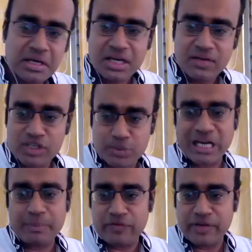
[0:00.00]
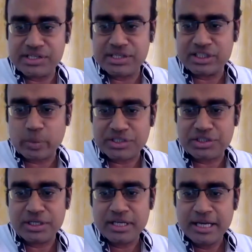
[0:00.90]
which might be facing this
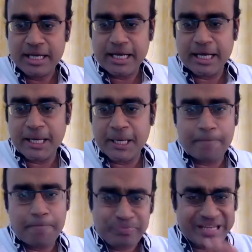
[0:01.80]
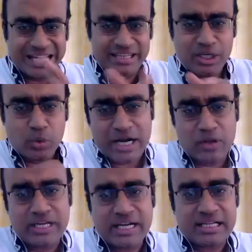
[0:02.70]
question. Anything to add on
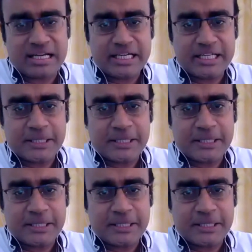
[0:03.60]
that, Ankit?